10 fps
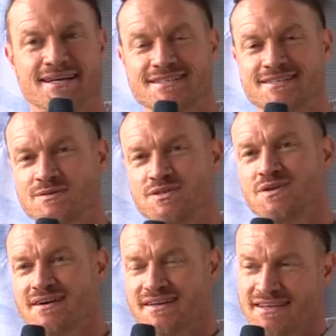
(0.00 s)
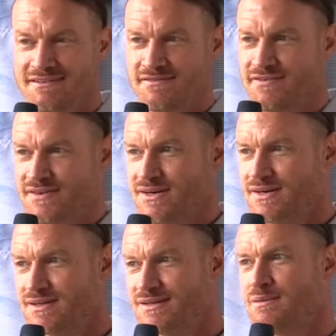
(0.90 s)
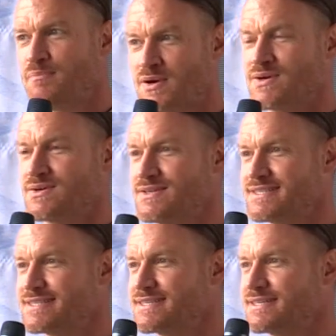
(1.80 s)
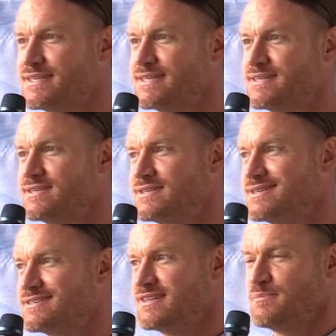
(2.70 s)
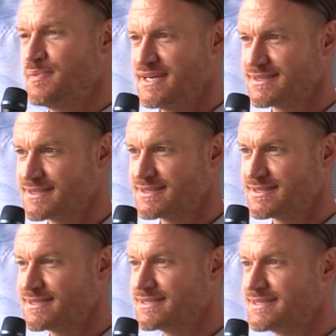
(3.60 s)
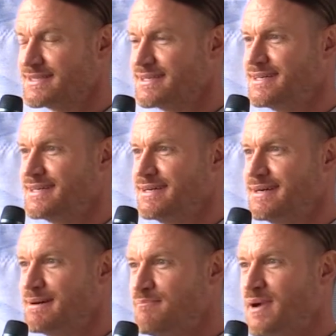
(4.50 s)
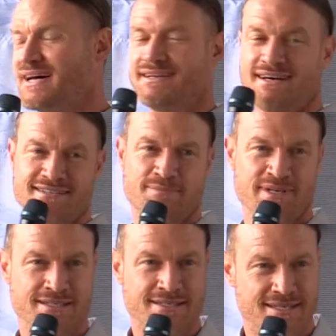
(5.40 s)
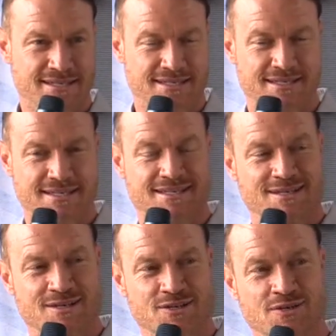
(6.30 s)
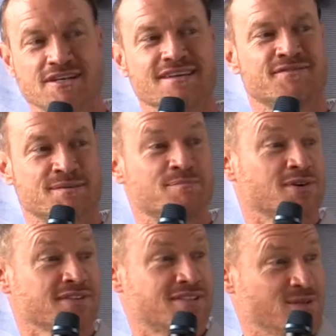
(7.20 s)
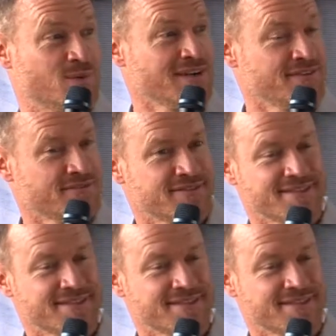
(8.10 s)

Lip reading: So do not give the pearls to the pigs. But, husbands, you could give some pearls to your wife.